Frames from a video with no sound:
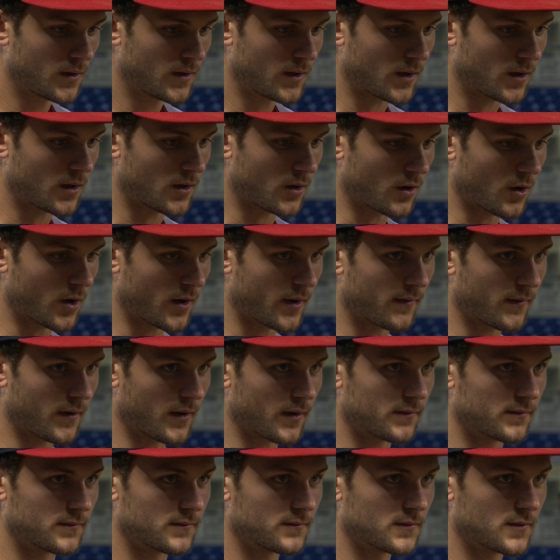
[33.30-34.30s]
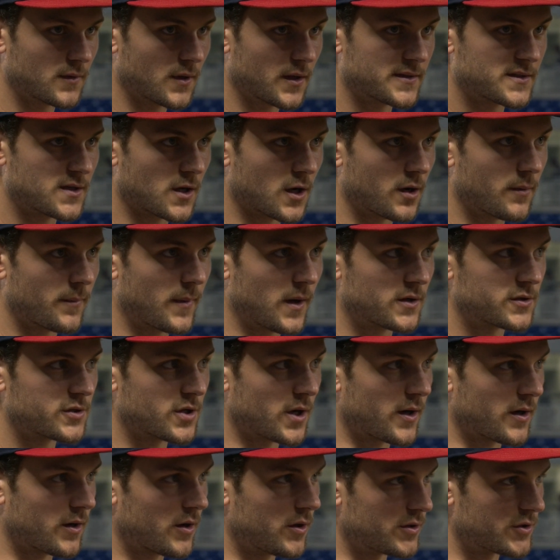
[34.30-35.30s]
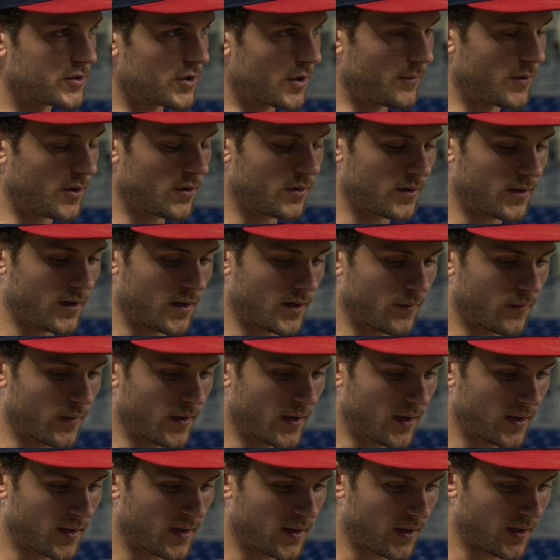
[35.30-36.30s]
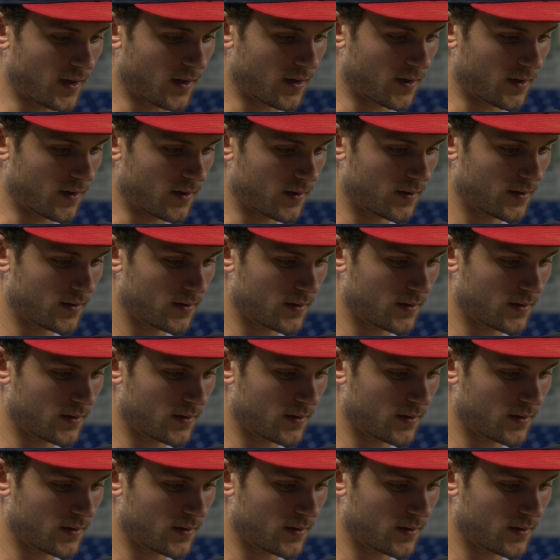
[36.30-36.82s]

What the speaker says: Yeah, you know, I talk about trying to contribute in any way I can, and,